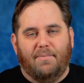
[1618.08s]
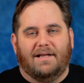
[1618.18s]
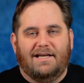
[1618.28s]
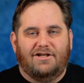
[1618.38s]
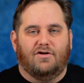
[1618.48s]
but
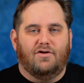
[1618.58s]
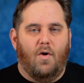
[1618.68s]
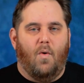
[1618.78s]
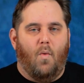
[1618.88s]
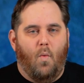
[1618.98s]
at least you'll
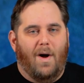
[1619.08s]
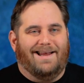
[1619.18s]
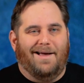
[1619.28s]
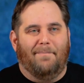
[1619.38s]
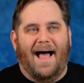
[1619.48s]
know
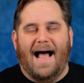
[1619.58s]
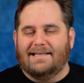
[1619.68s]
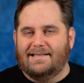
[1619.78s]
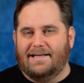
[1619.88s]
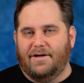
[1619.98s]
what
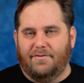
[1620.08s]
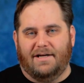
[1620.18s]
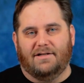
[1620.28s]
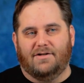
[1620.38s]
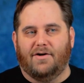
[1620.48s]
capacity you
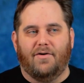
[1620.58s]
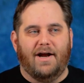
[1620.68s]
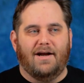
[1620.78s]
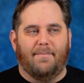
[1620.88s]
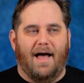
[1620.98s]
need. So you don't
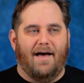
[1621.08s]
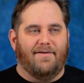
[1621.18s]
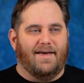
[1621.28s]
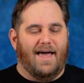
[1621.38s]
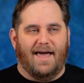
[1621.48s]
end up
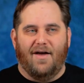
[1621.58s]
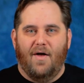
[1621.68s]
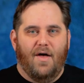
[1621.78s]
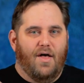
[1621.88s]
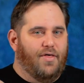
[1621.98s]
having a
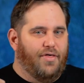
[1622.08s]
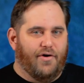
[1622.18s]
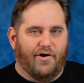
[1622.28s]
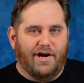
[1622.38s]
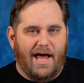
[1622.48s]

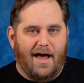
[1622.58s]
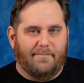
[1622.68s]
30